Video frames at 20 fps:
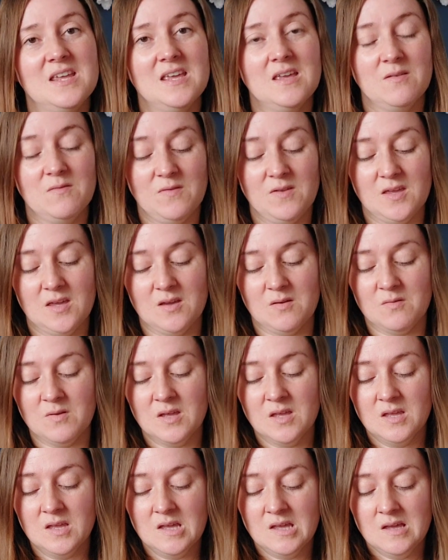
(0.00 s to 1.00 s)
here for you.
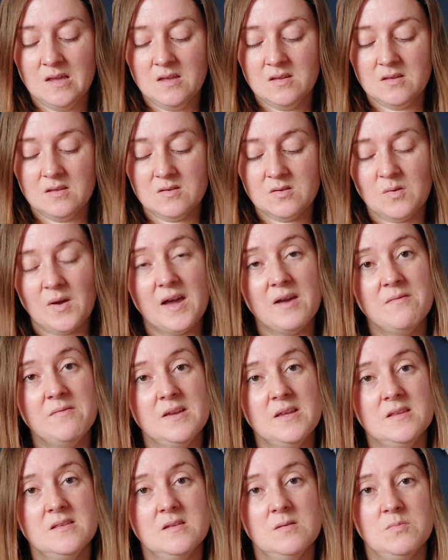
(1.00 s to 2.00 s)
It's quite a
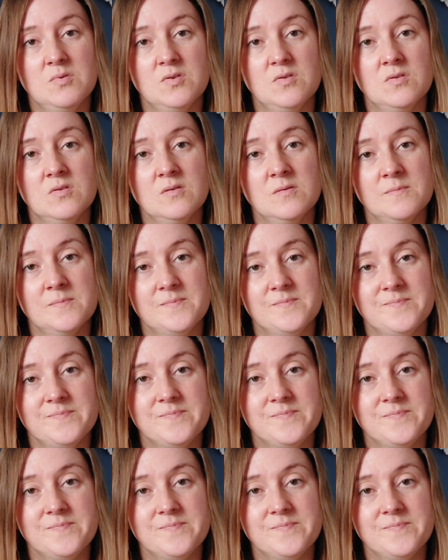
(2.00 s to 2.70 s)
reasonable